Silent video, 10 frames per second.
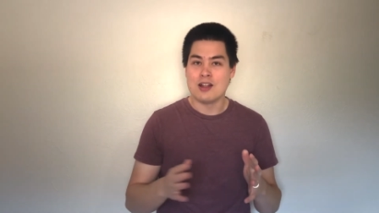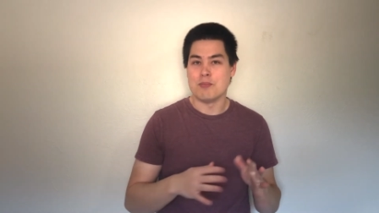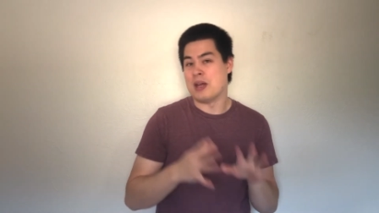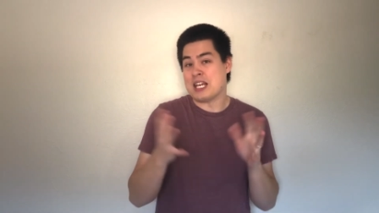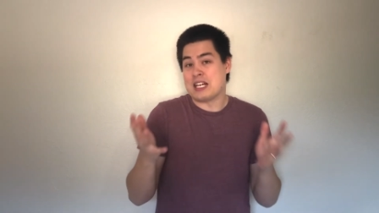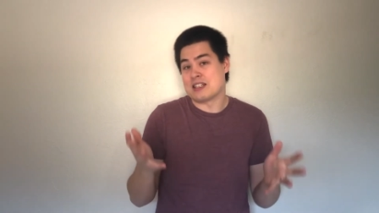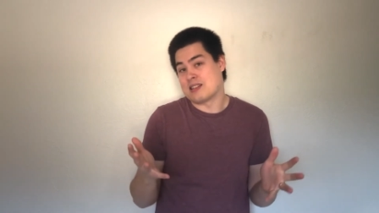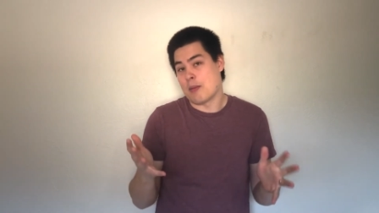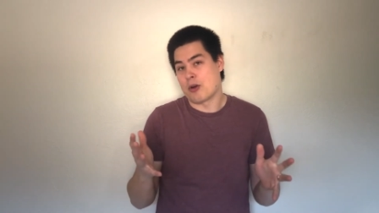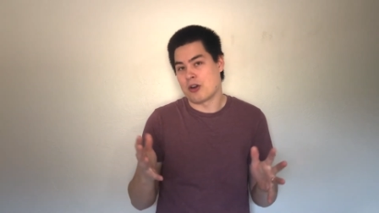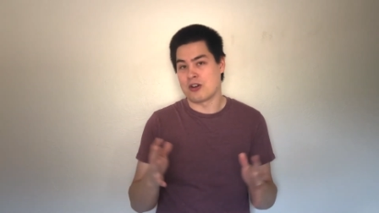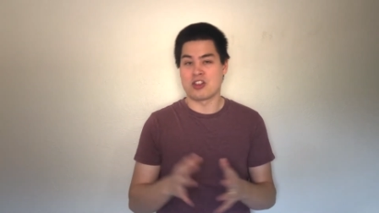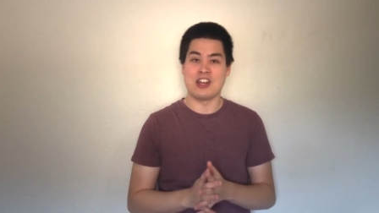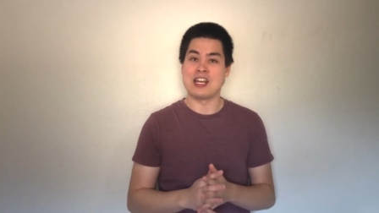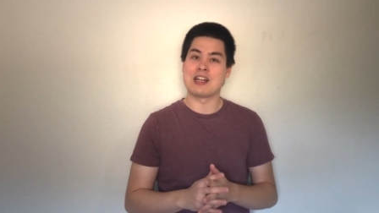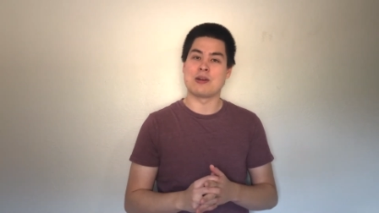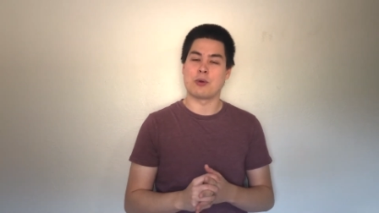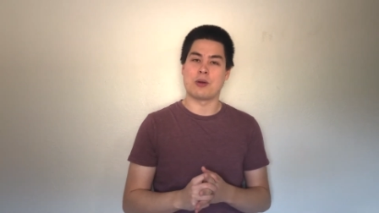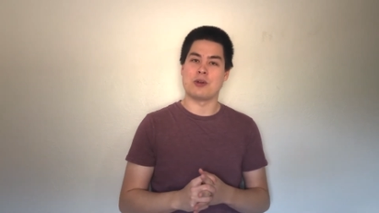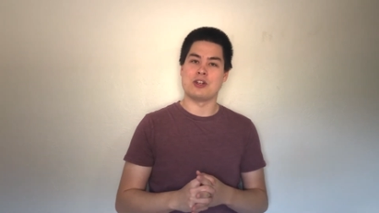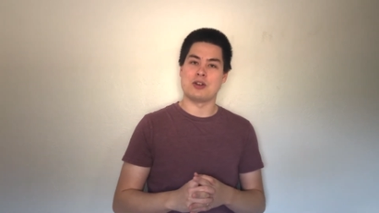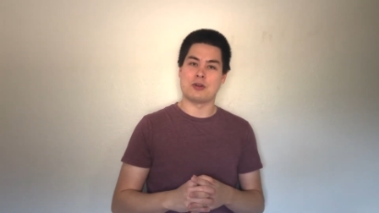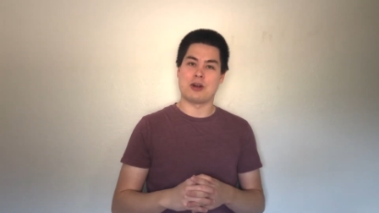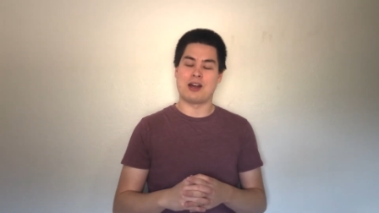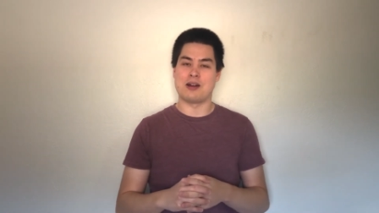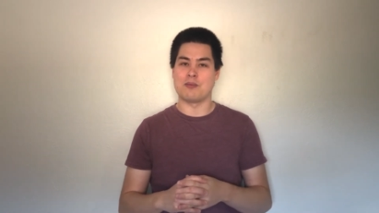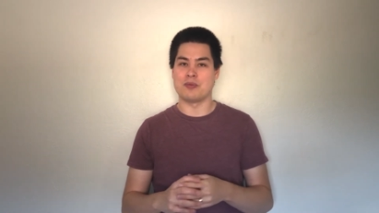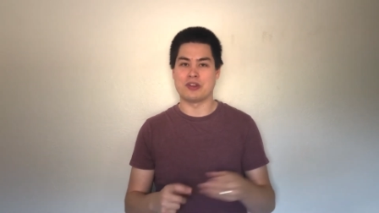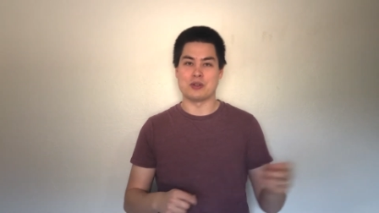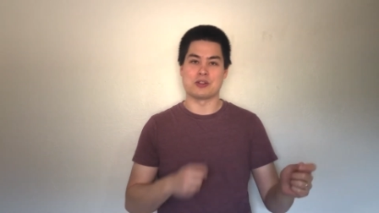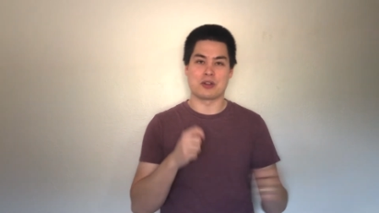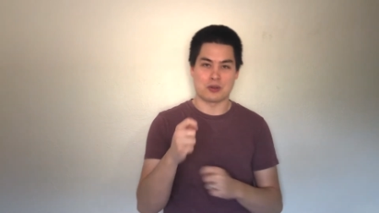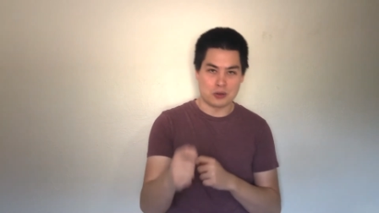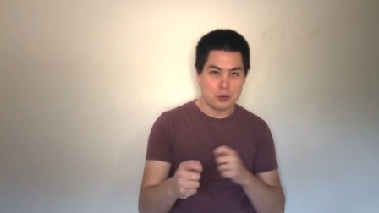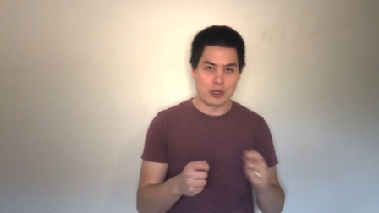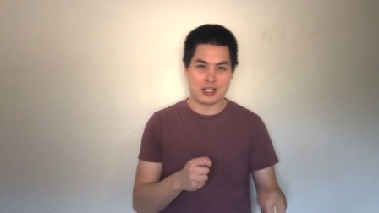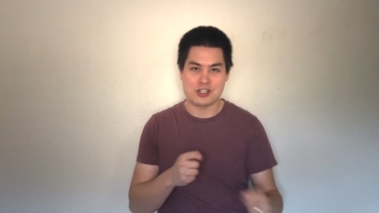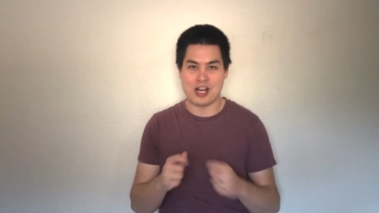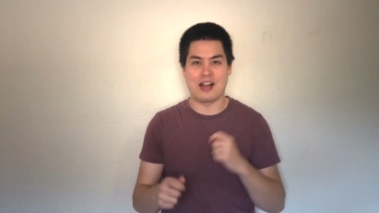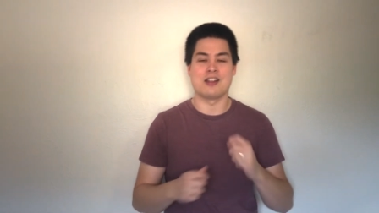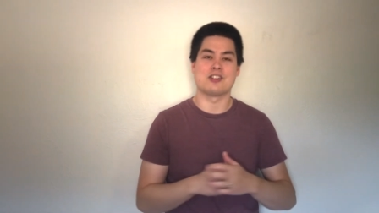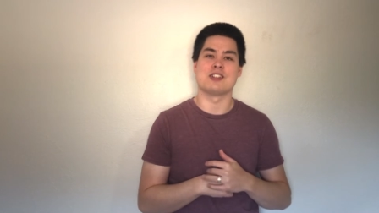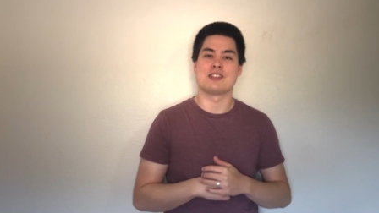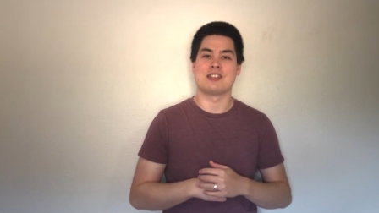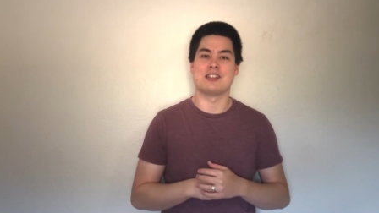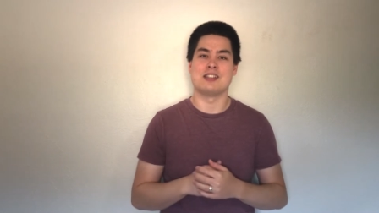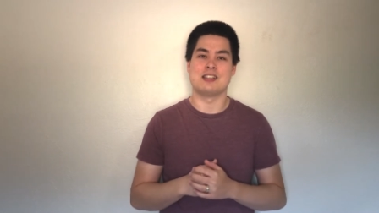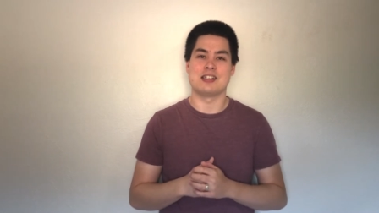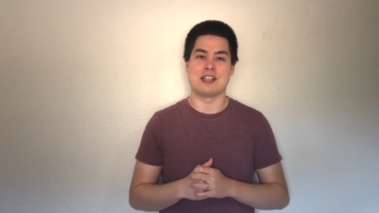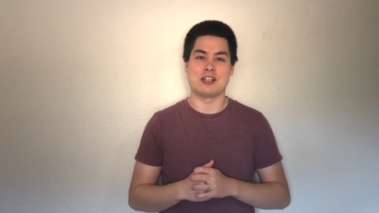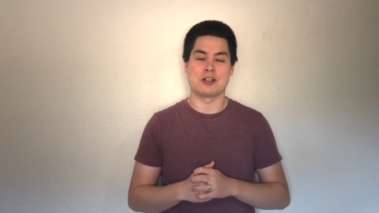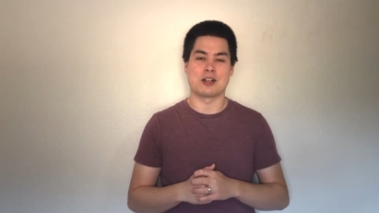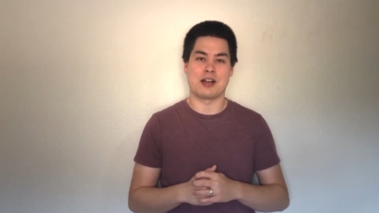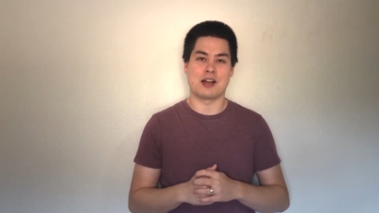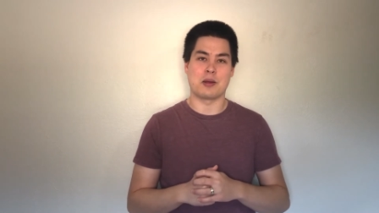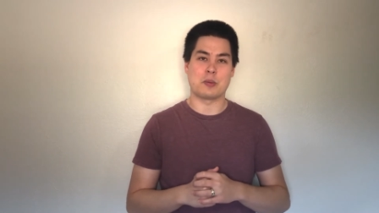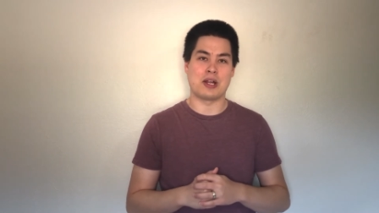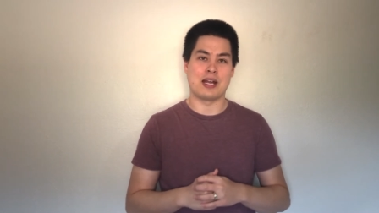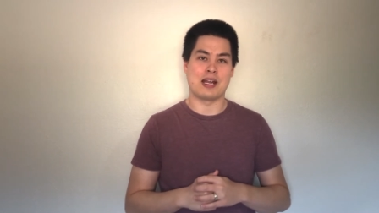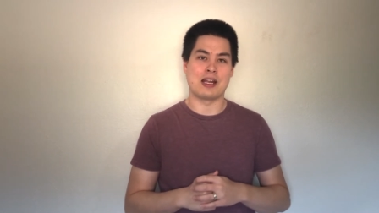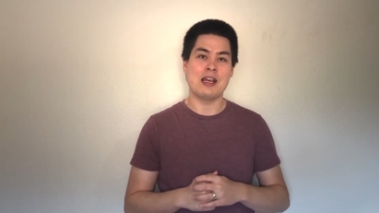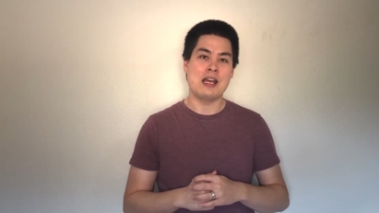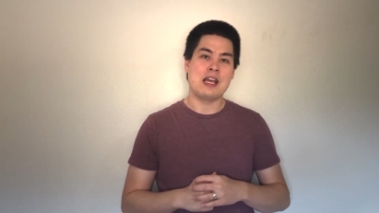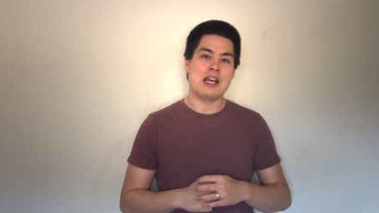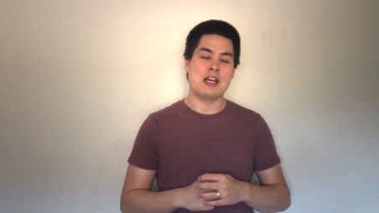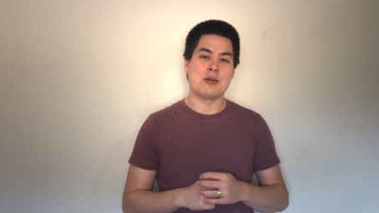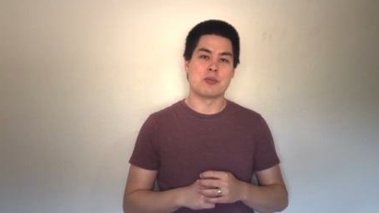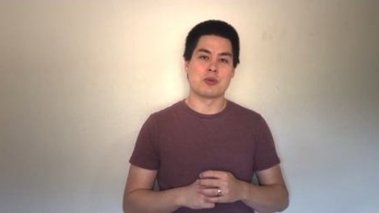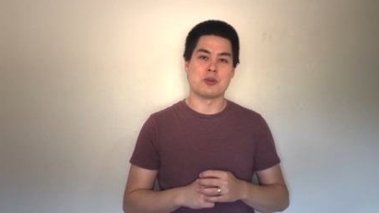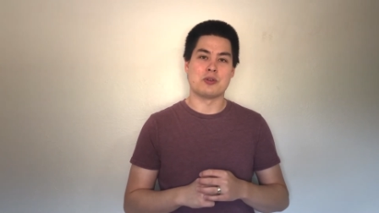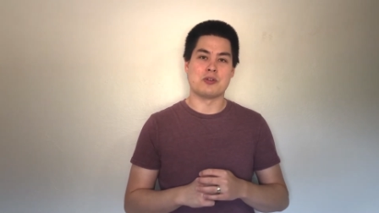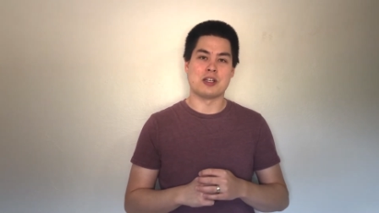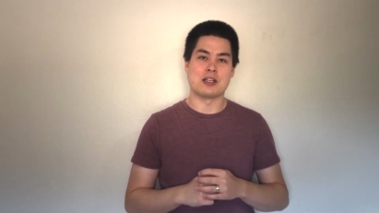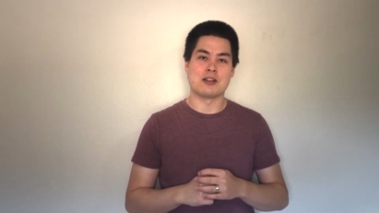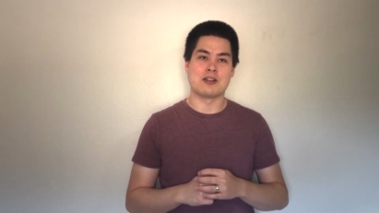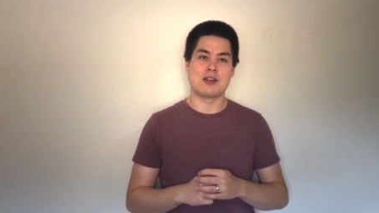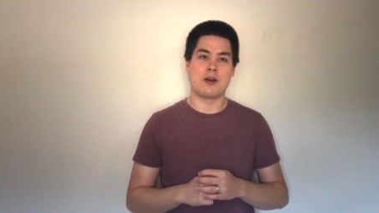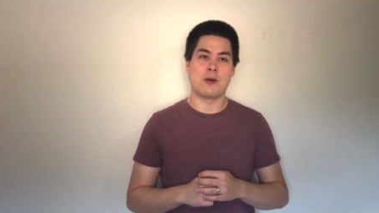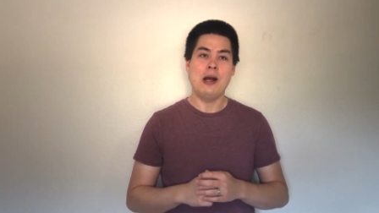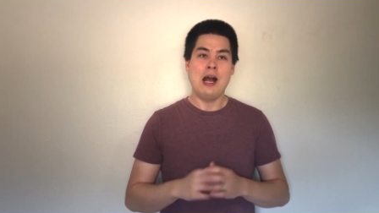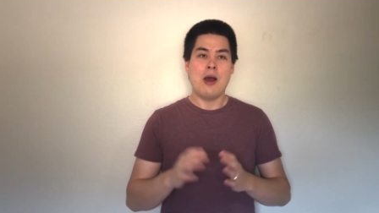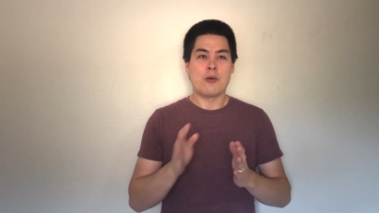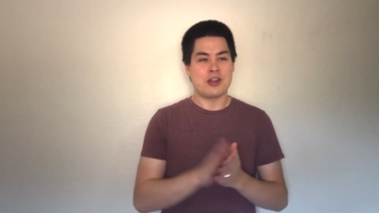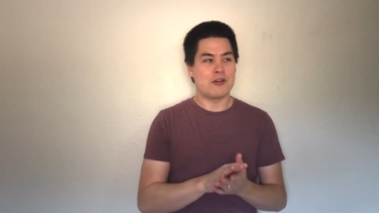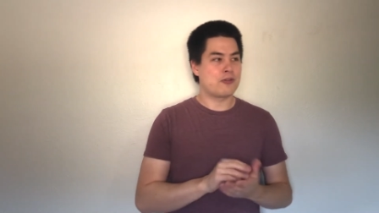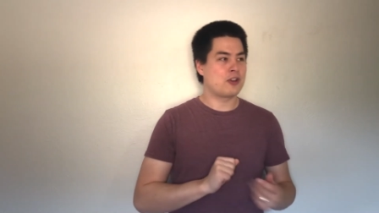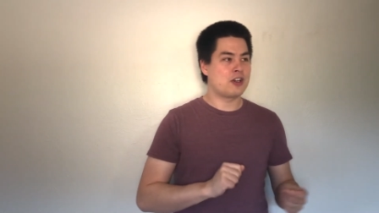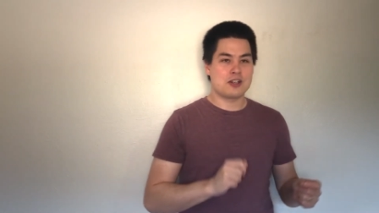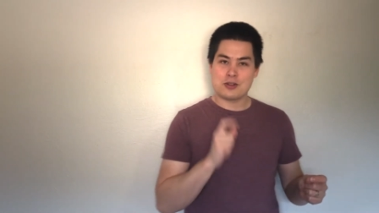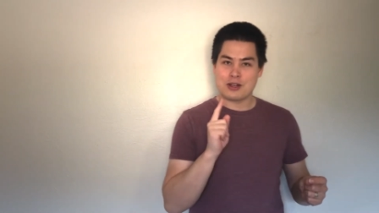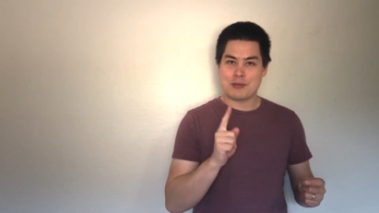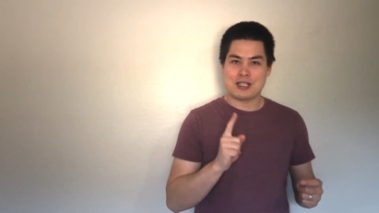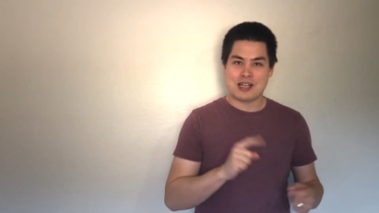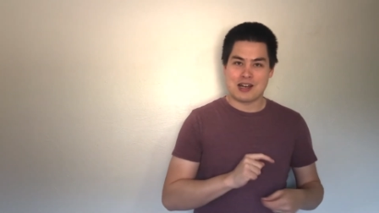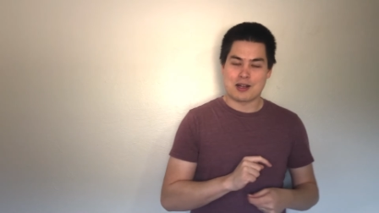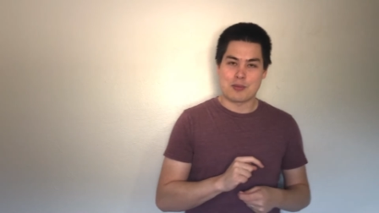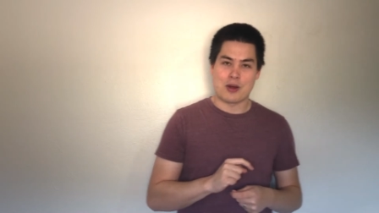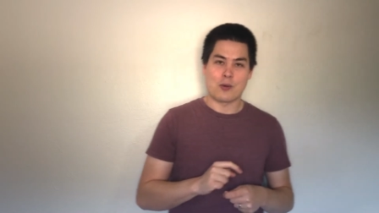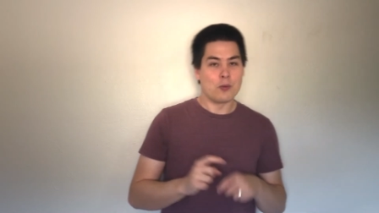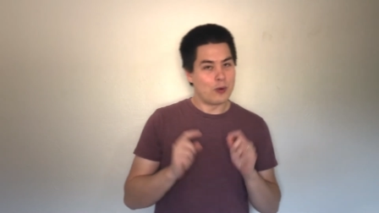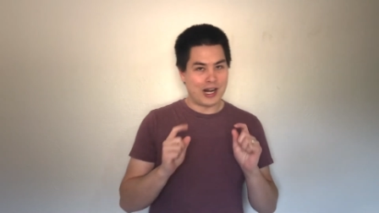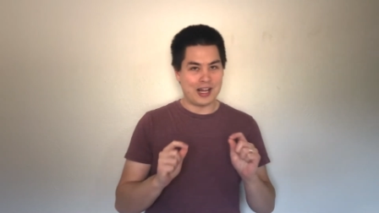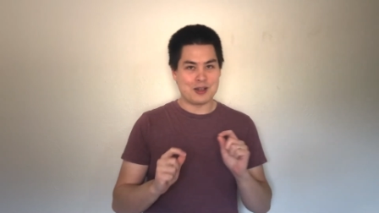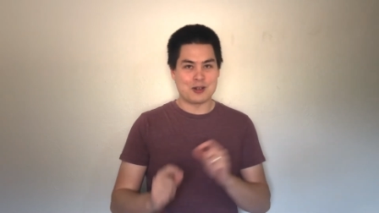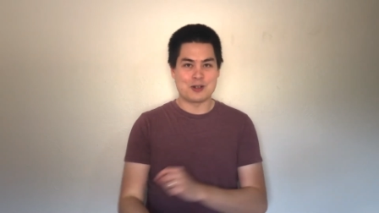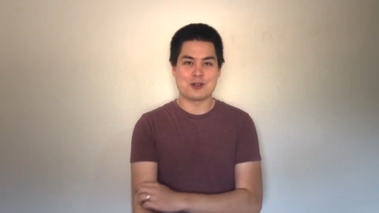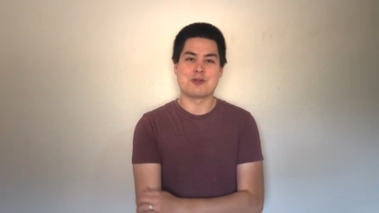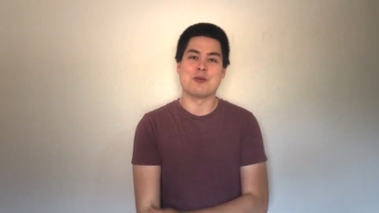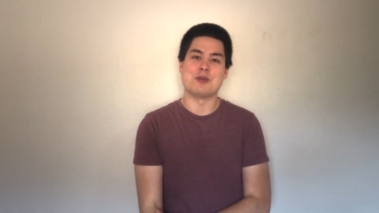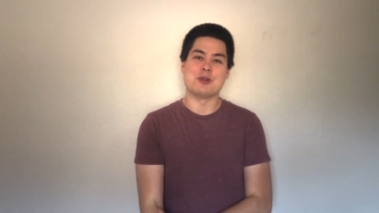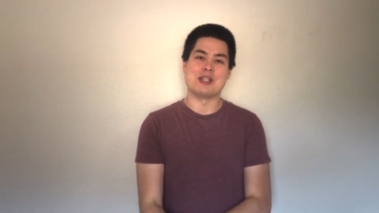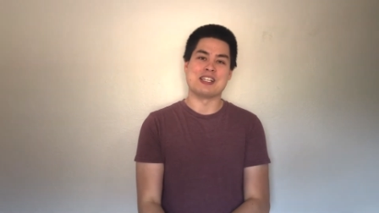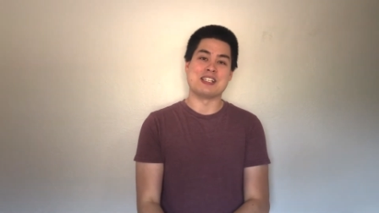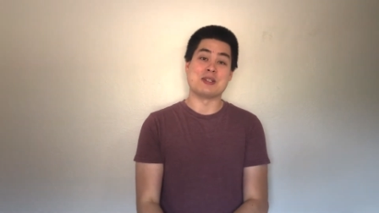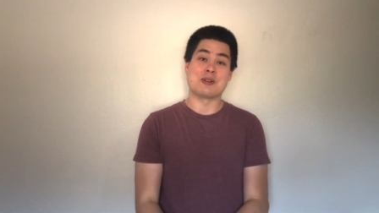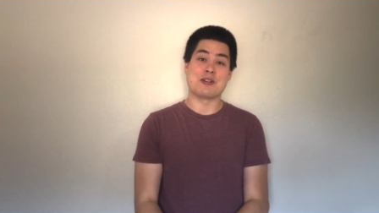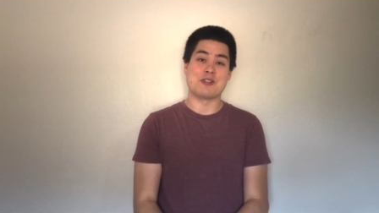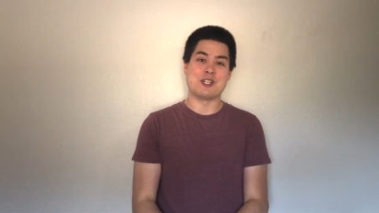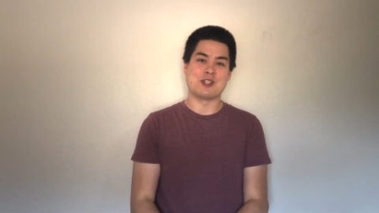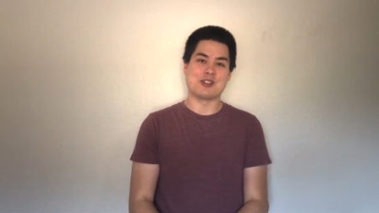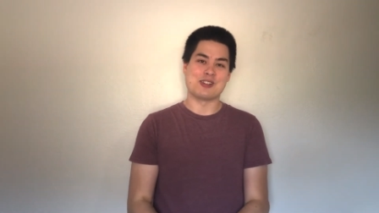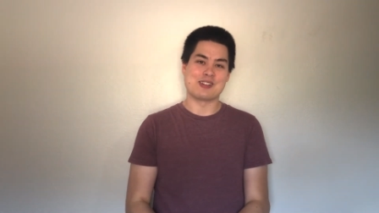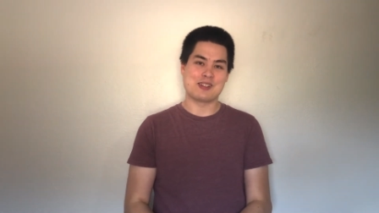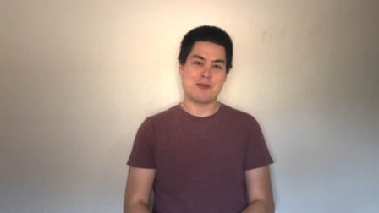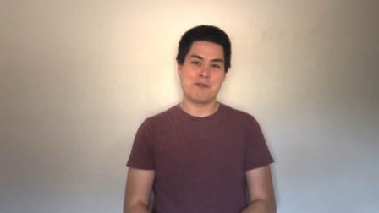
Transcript: make it a summer thing where we do um, those little quick challenges to, to get your clarinet playing improving. So without further ado, let me talk about what I learned from doing these renovations.